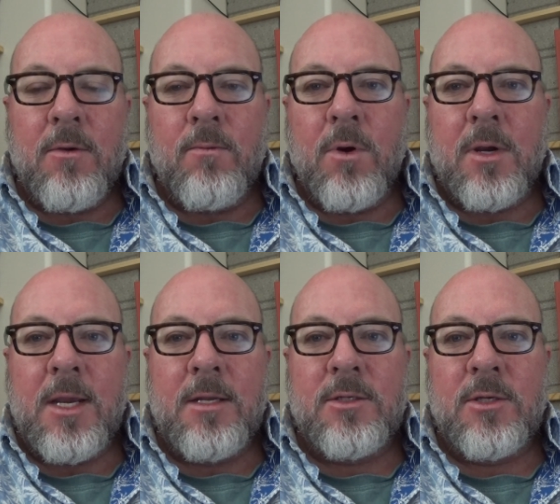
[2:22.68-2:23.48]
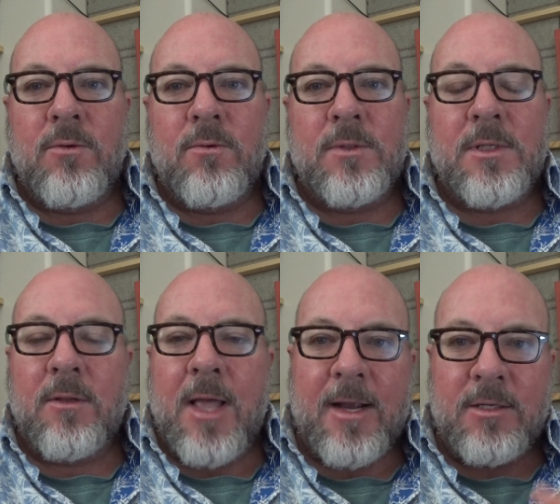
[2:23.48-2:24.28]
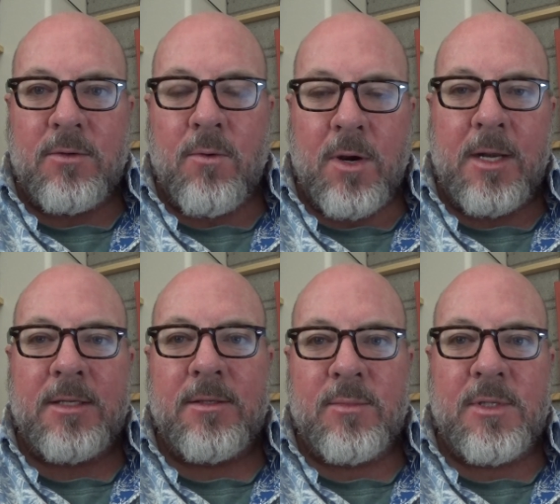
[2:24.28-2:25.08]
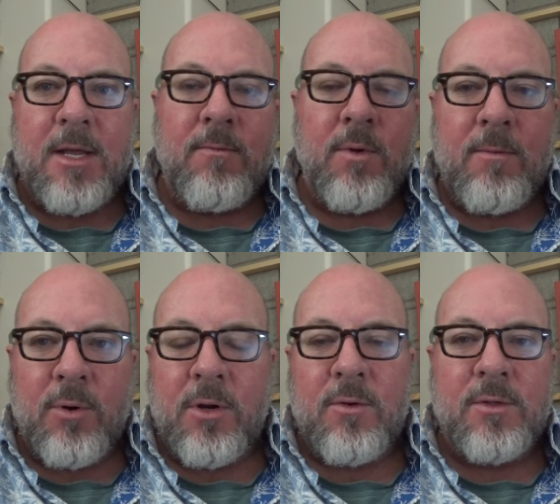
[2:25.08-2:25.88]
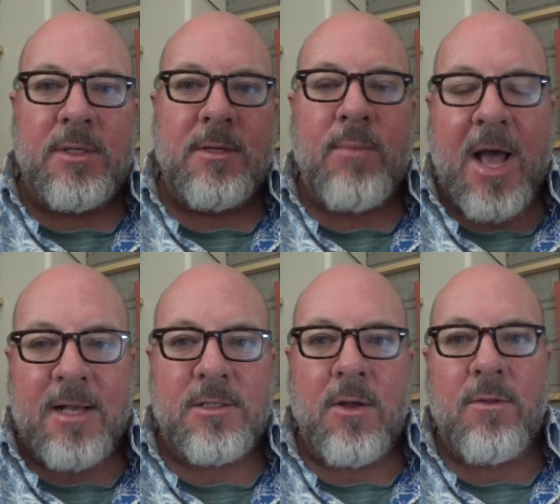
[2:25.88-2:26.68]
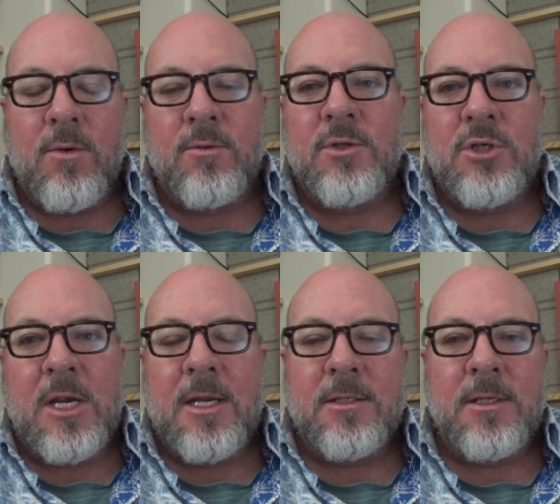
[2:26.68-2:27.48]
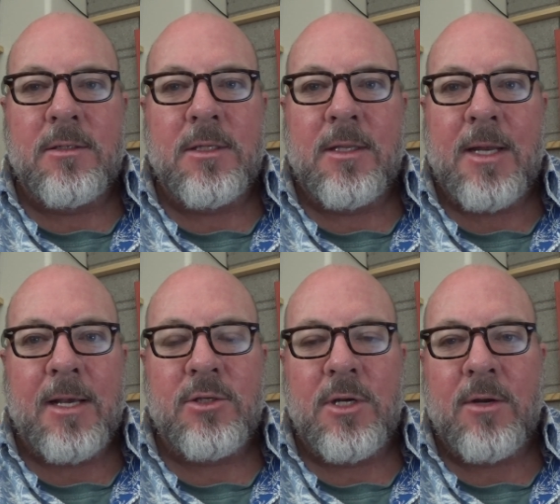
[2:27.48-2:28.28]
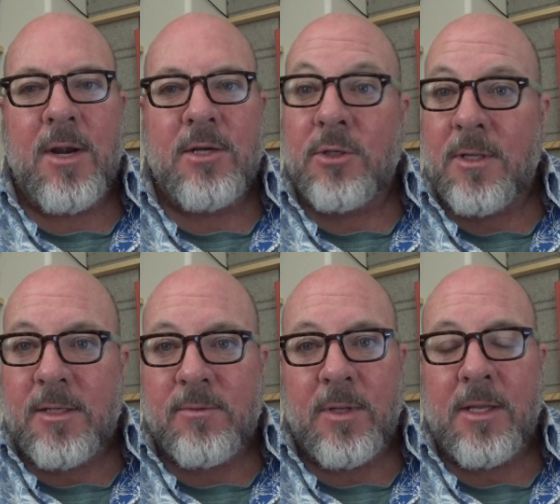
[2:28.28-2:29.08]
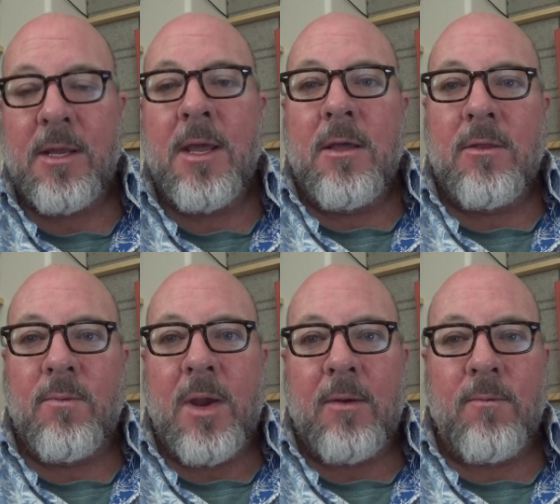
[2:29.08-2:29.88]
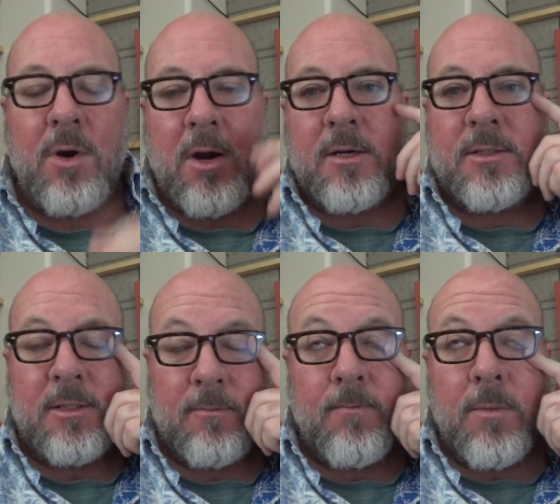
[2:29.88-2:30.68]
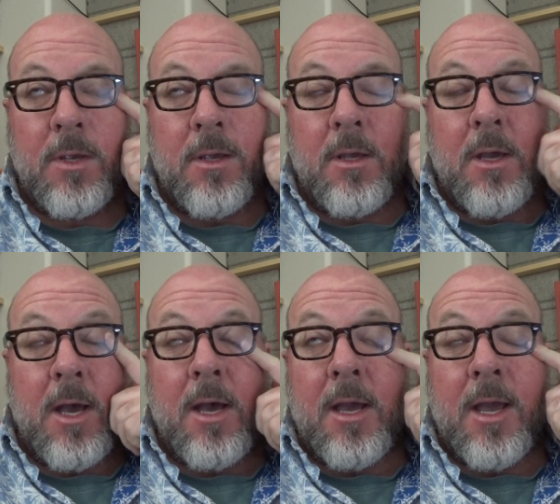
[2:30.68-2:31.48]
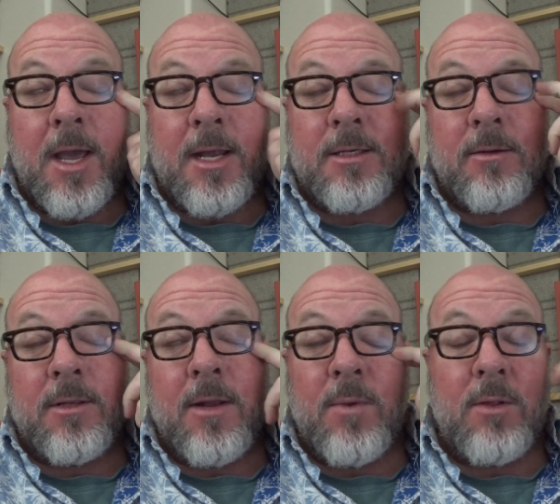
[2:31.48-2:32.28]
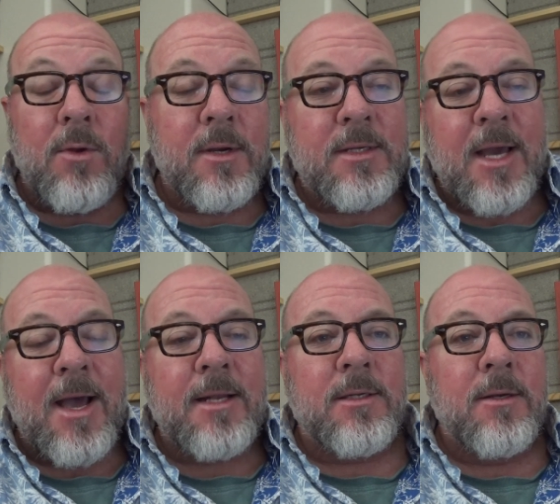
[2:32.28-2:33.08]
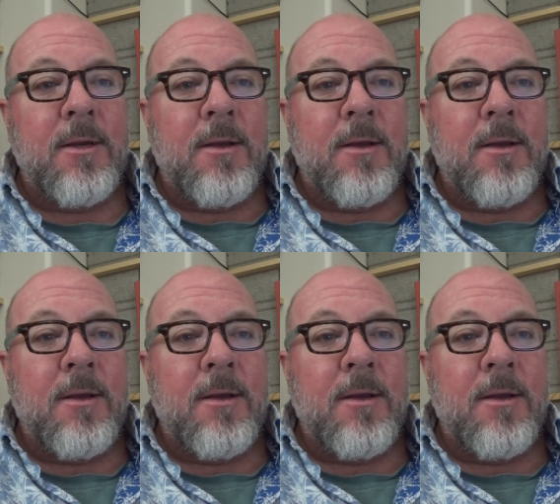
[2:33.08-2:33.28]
working to select organisms that reproduce and pass on those genes into the next generation. That's really the way it works. Uh, and then we looked at